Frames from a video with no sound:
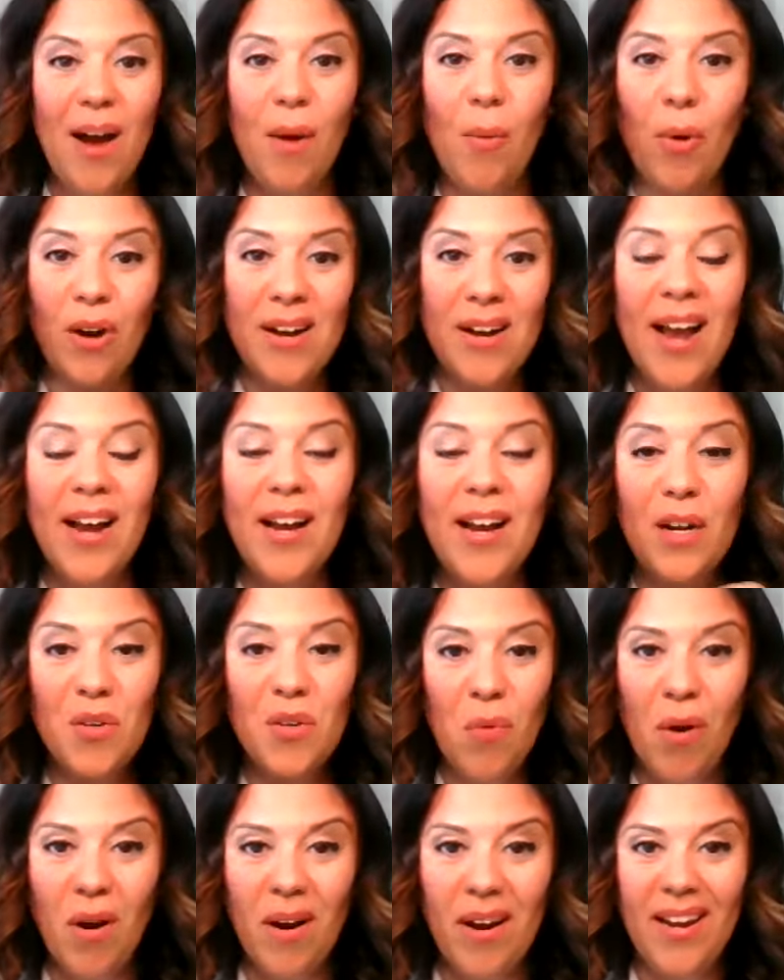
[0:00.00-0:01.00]
We're not
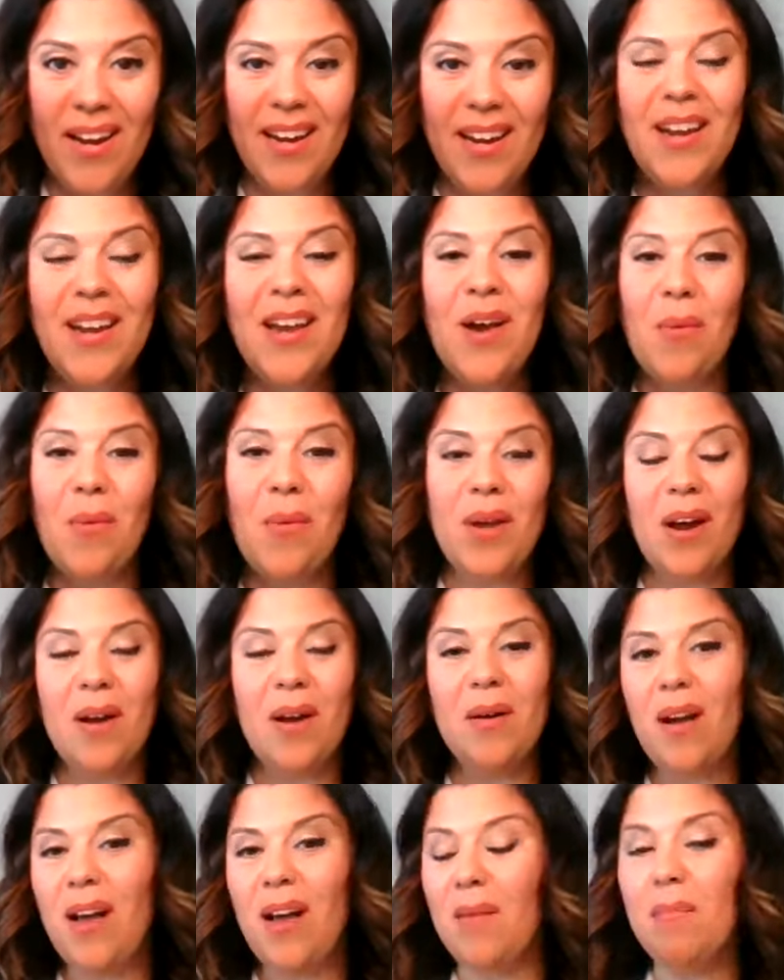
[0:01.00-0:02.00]
ignoring. We
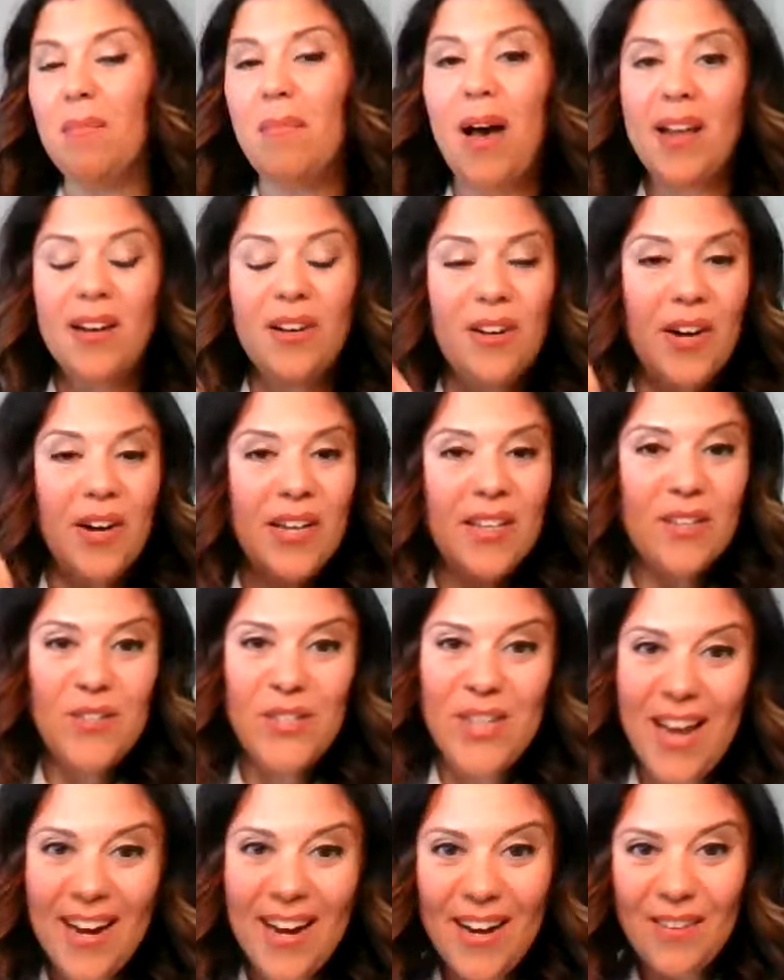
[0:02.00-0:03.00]
are monitoring the
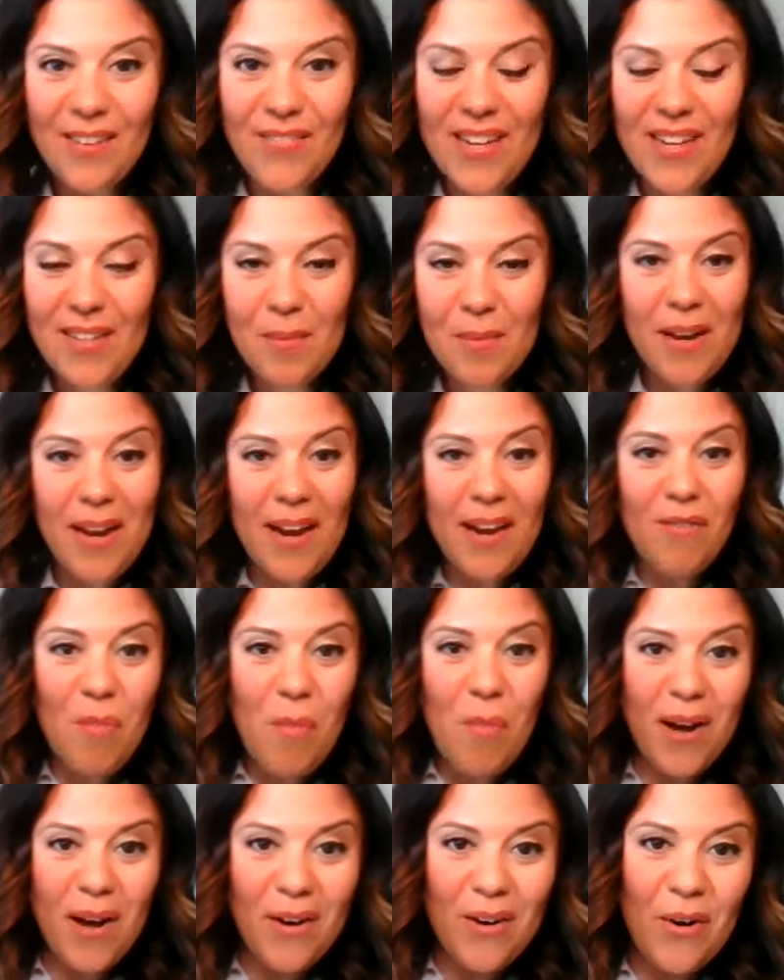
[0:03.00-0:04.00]
chat on Facebook. I have a
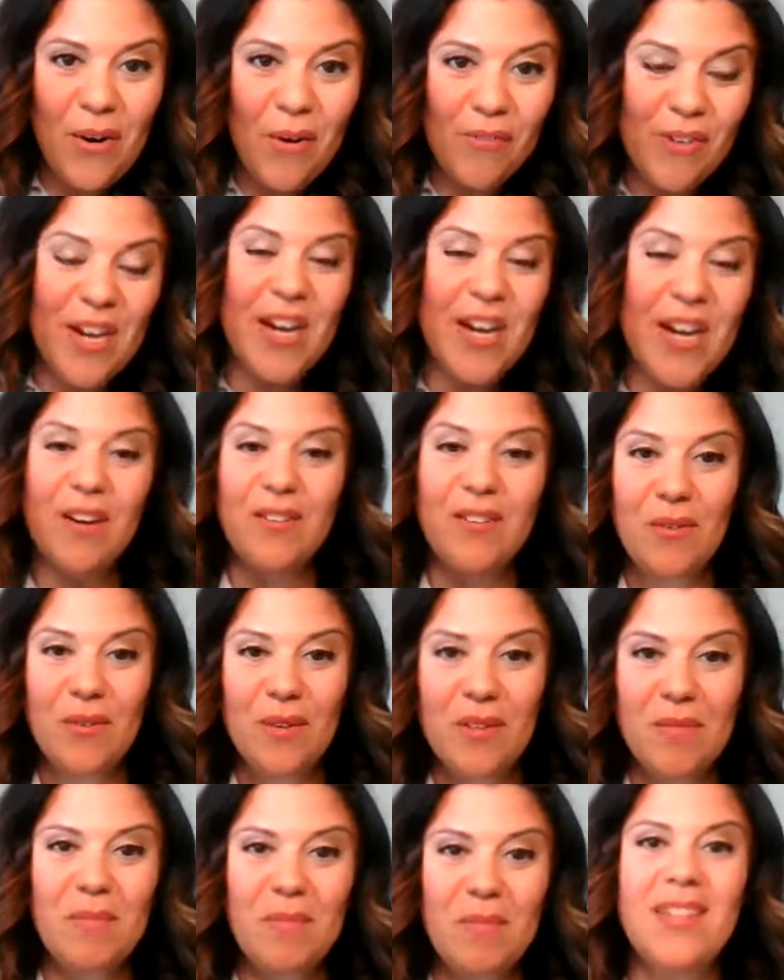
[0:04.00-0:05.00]
monitor over here. So
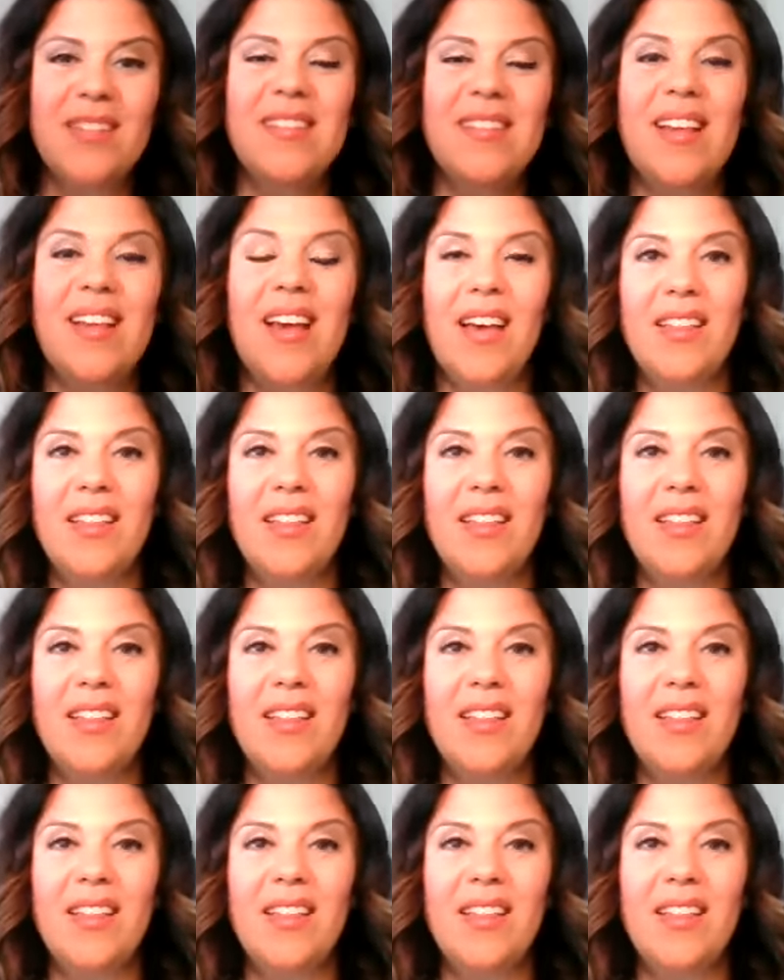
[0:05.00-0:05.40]
does Melissa.